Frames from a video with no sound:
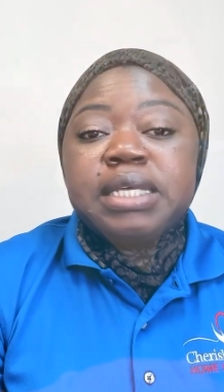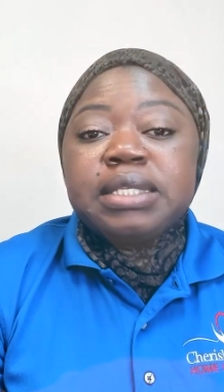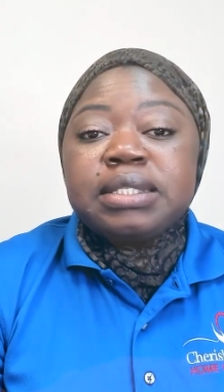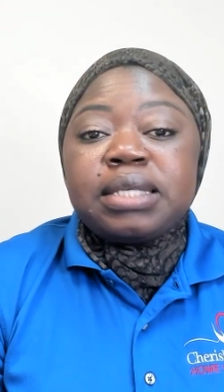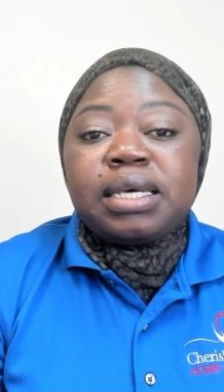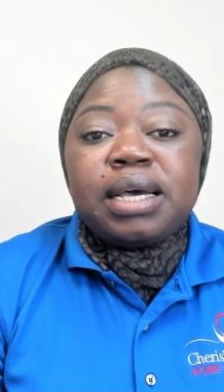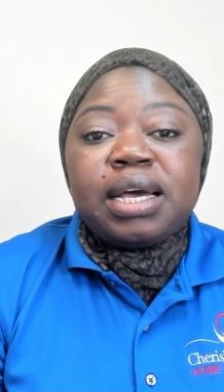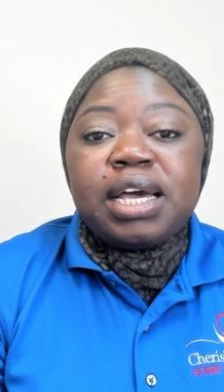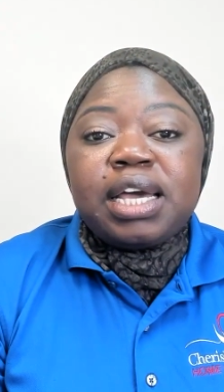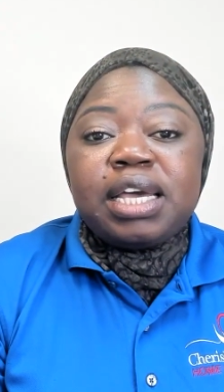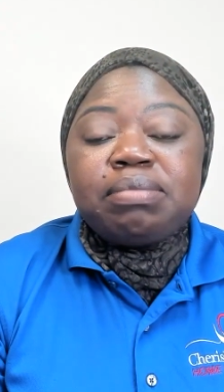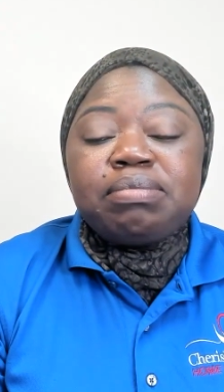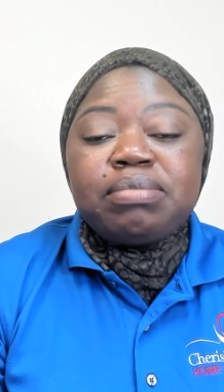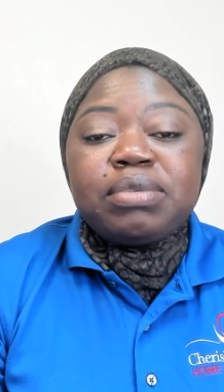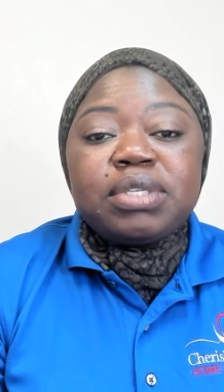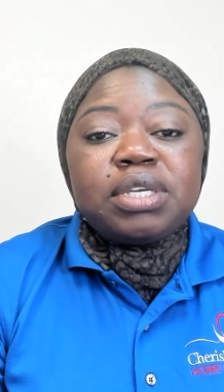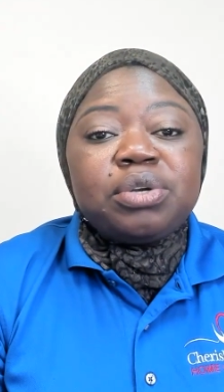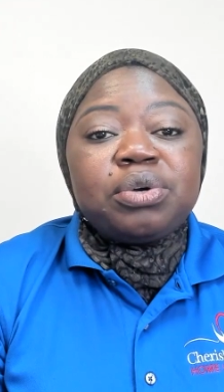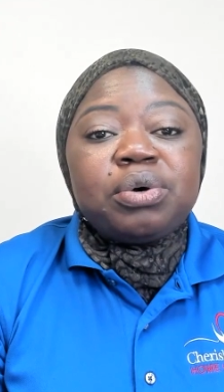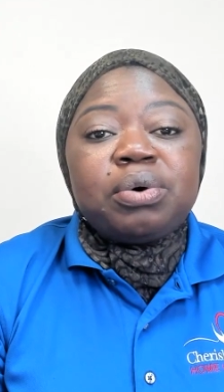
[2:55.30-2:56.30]

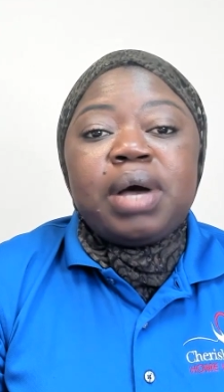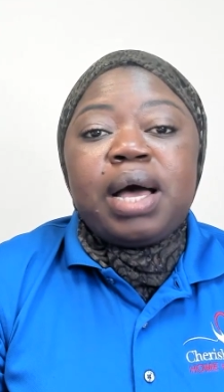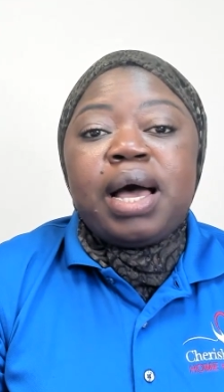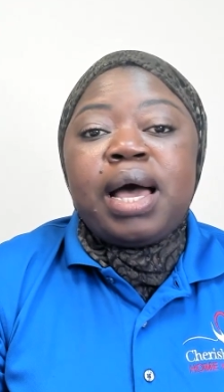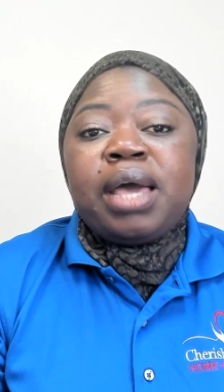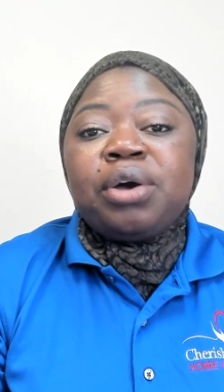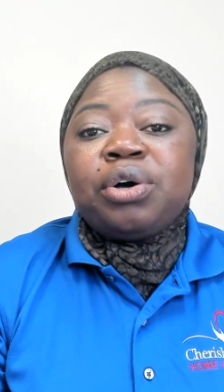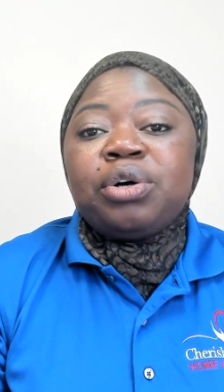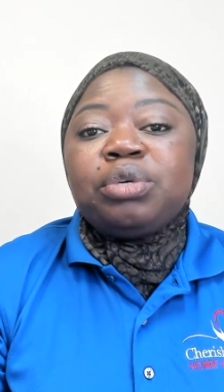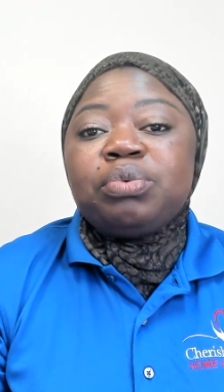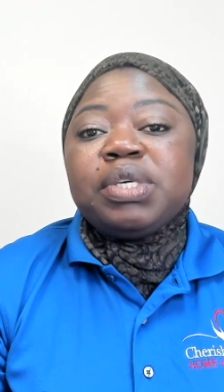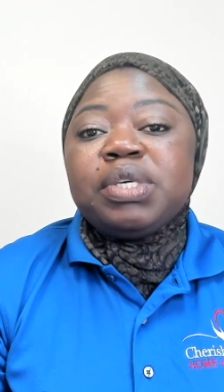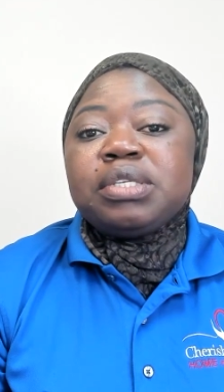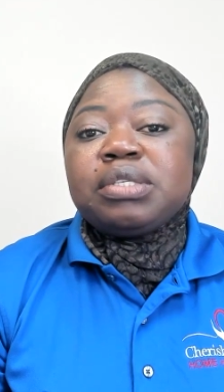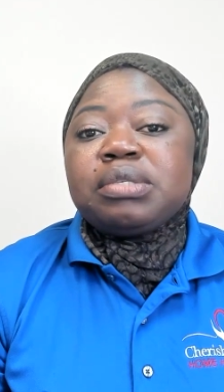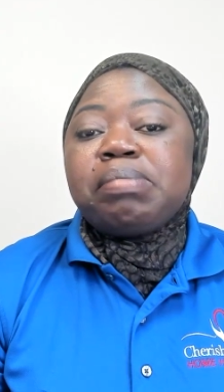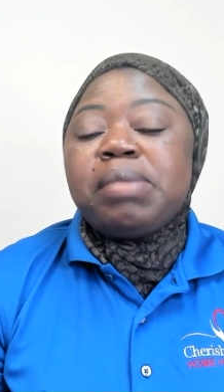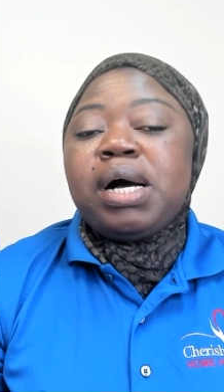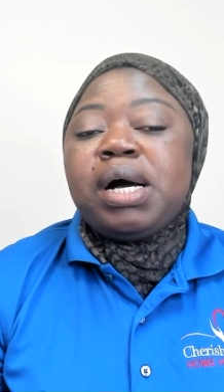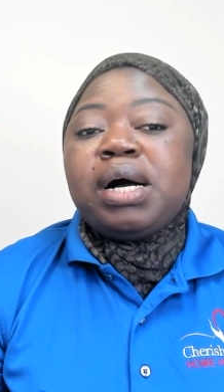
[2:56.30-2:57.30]
times. I always
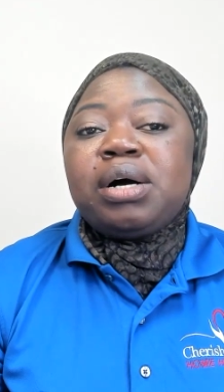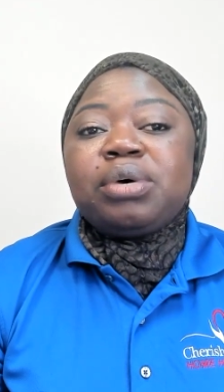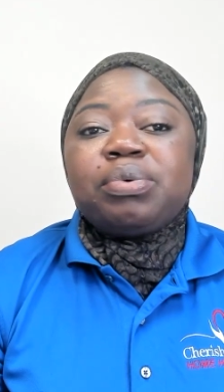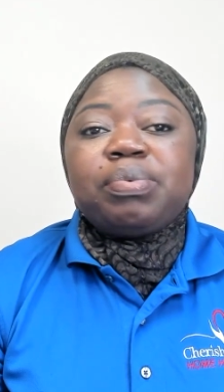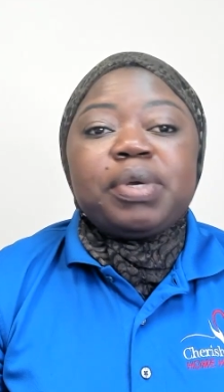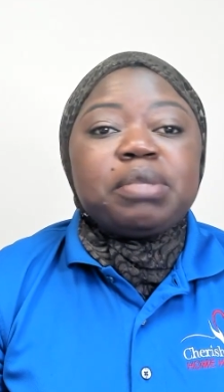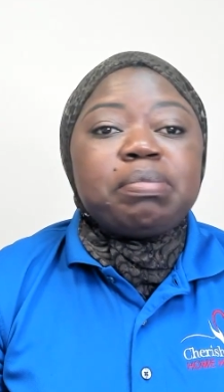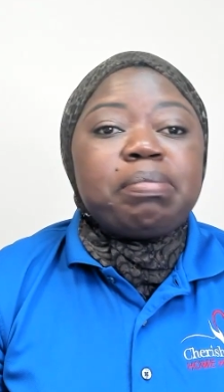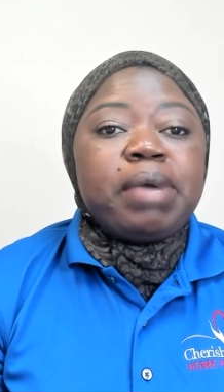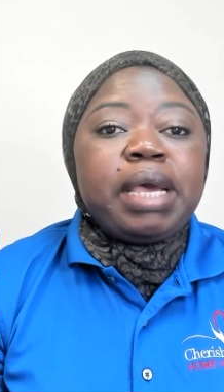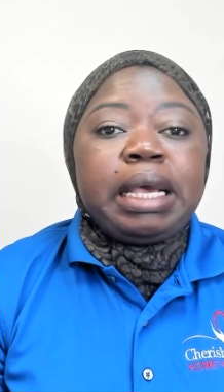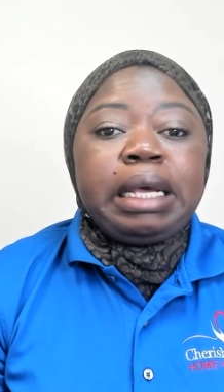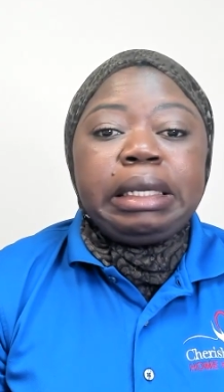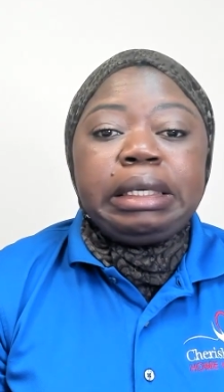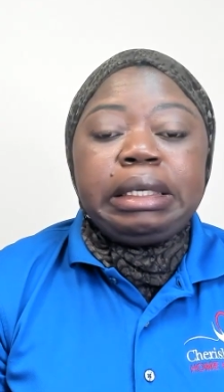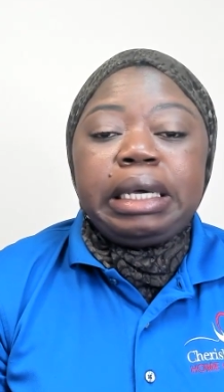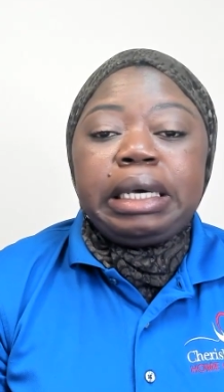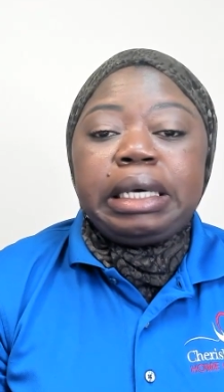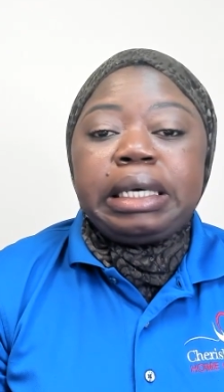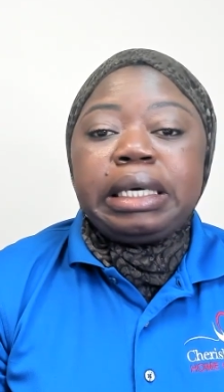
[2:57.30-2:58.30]
smile with my
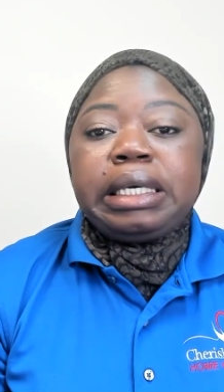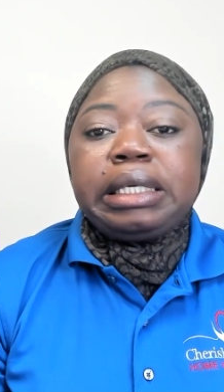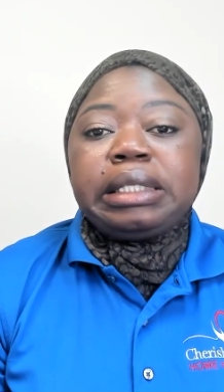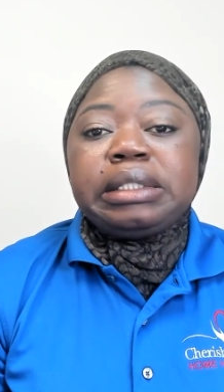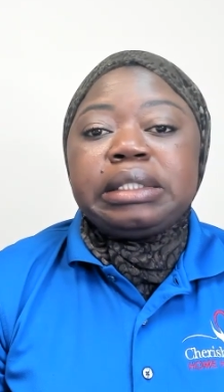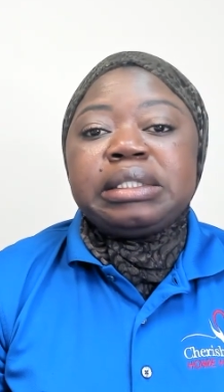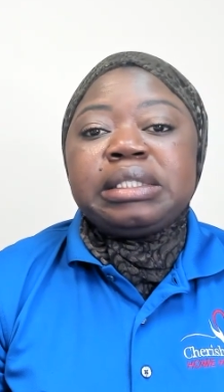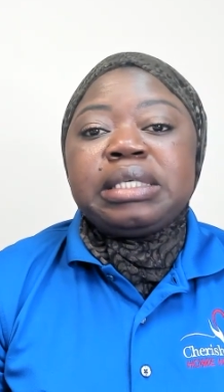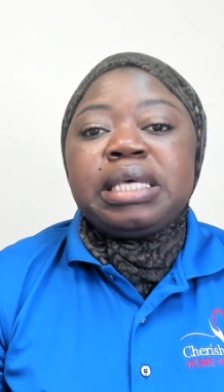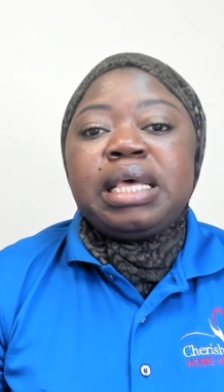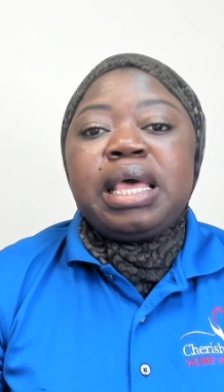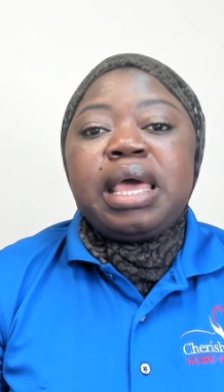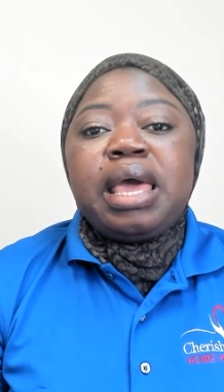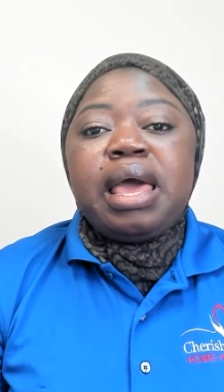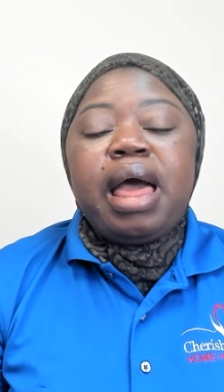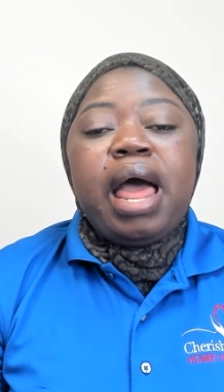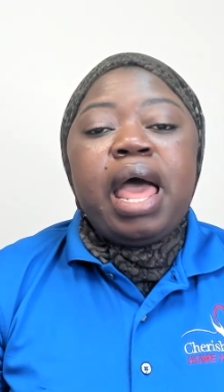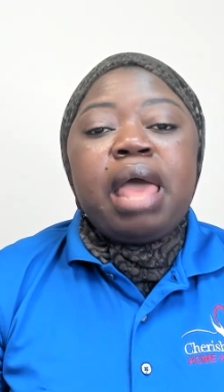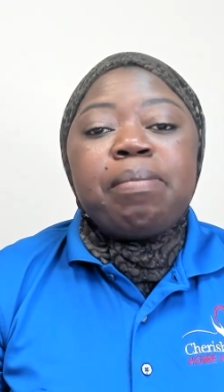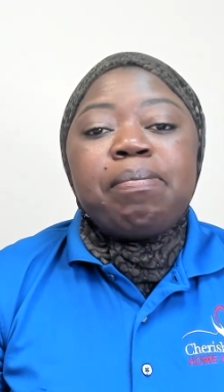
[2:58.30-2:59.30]
clients.
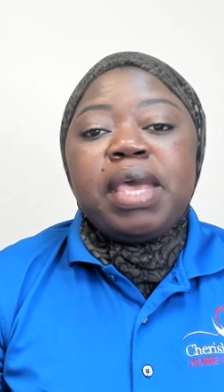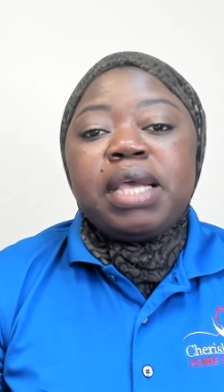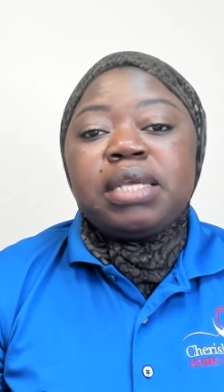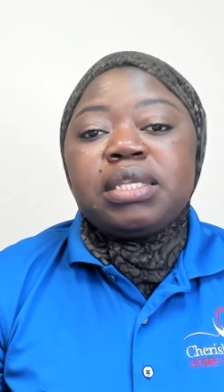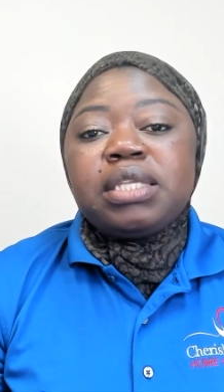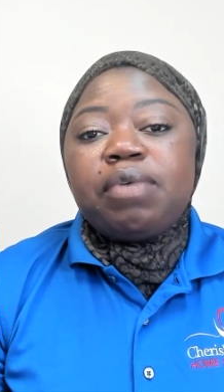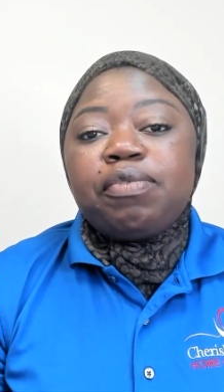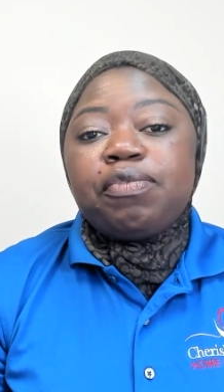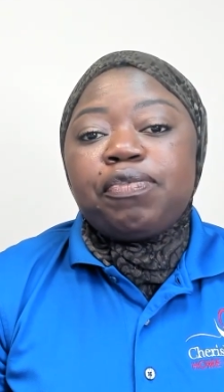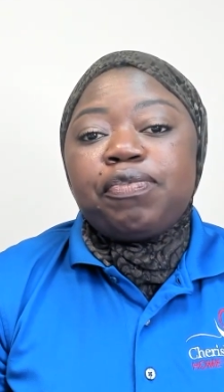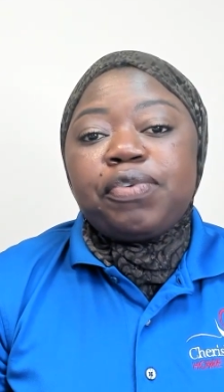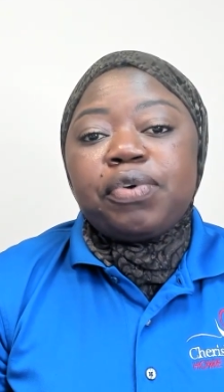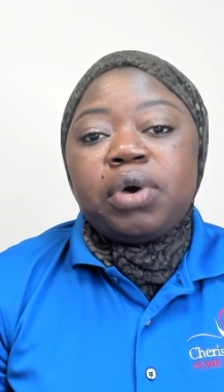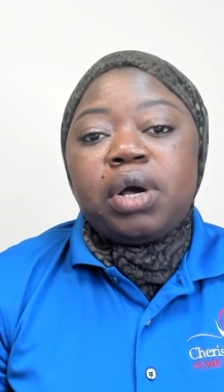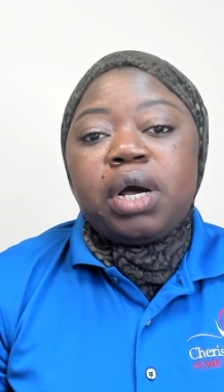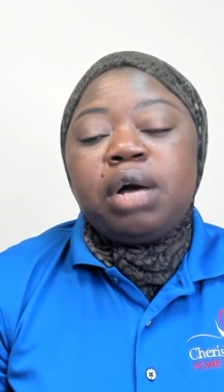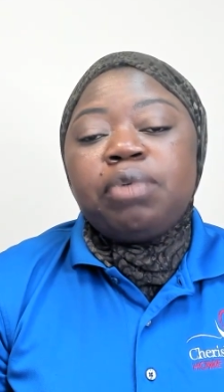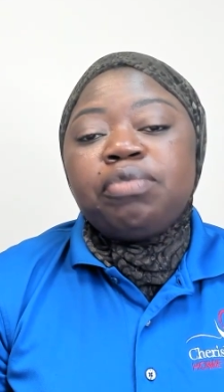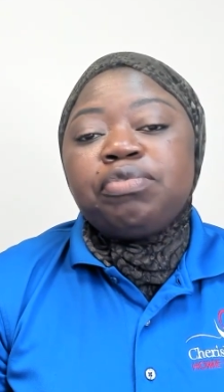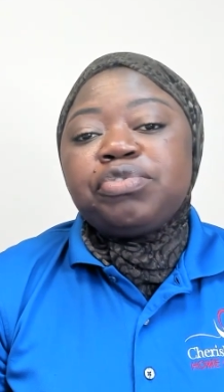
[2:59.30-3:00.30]
I make them feel
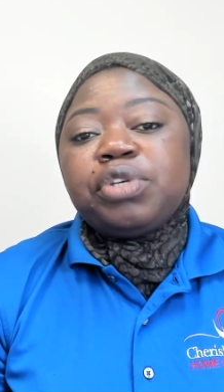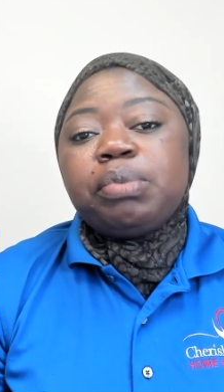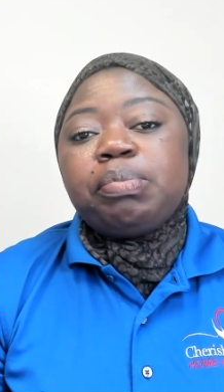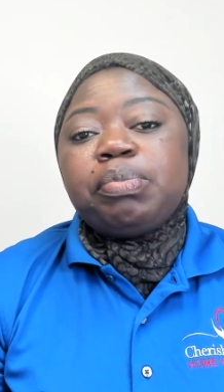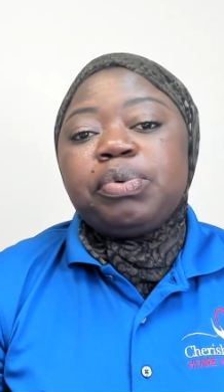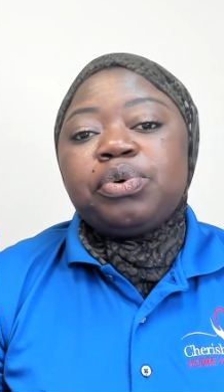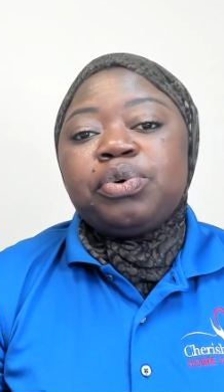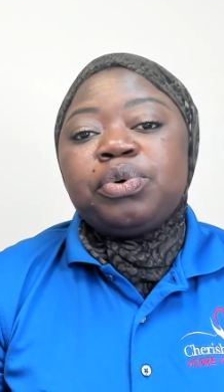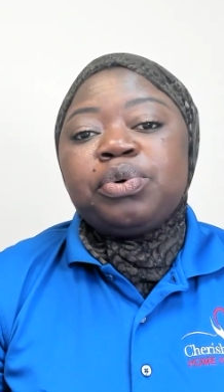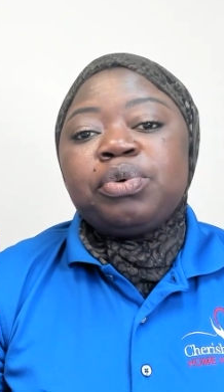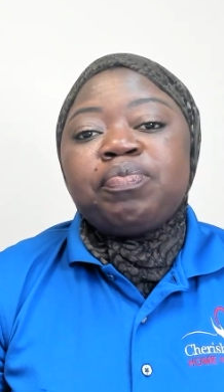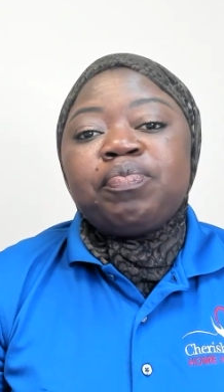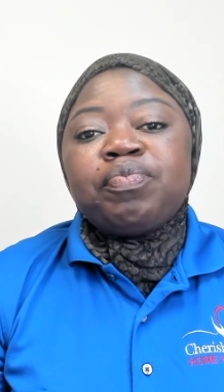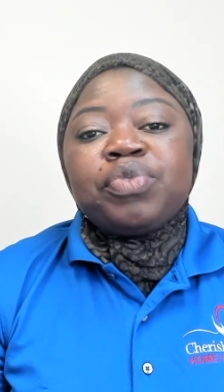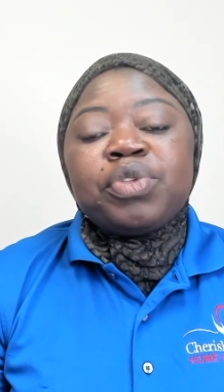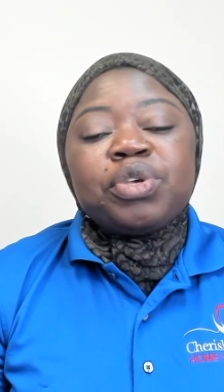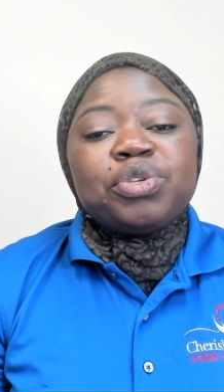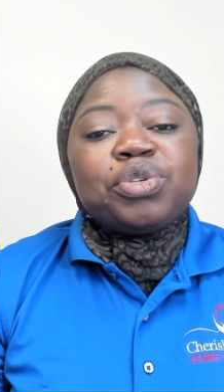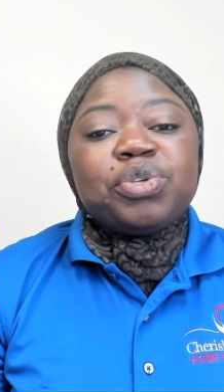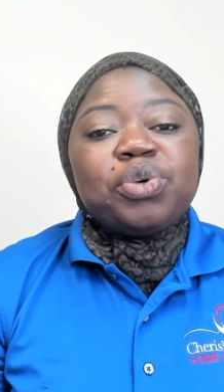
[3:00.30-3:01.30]
comfortable.
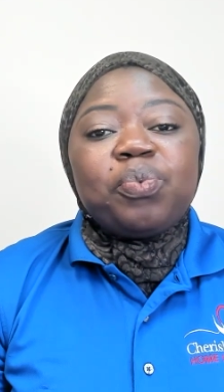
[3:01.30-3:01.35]
So